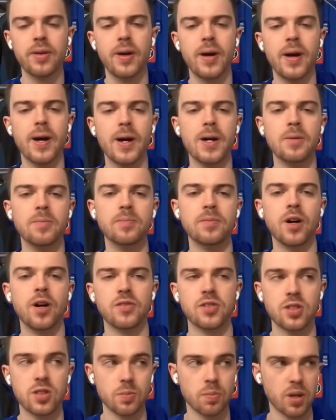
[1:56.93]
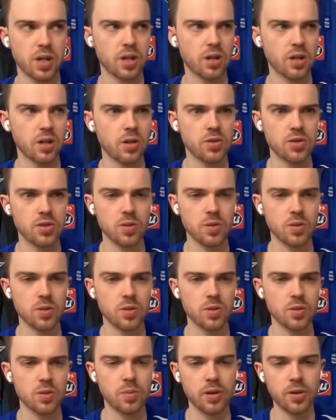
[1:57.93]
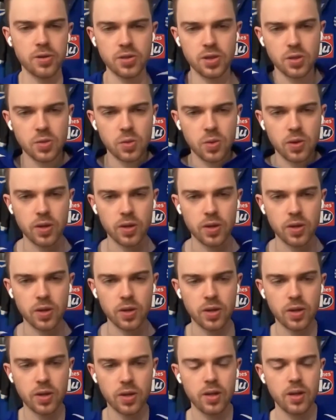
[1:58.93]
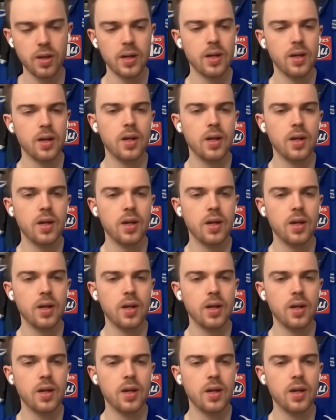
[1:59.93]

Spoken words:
Obviously some big news at Blues this week.